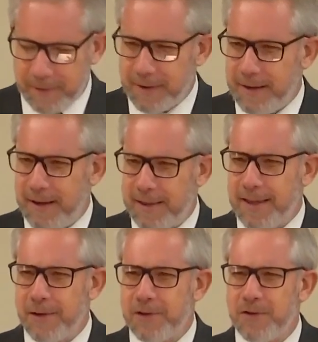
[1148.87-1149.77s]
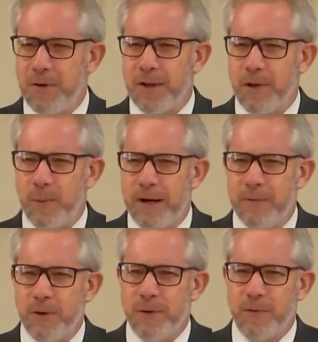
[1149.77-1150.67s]
I think that's the only other way to
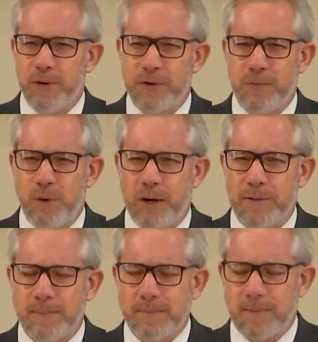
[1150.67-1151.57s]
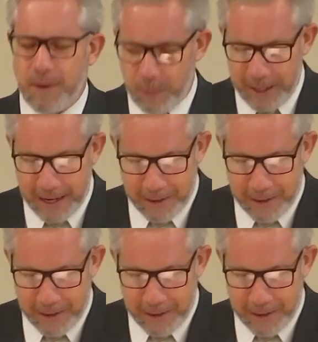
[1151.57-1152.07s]
view the first four that we have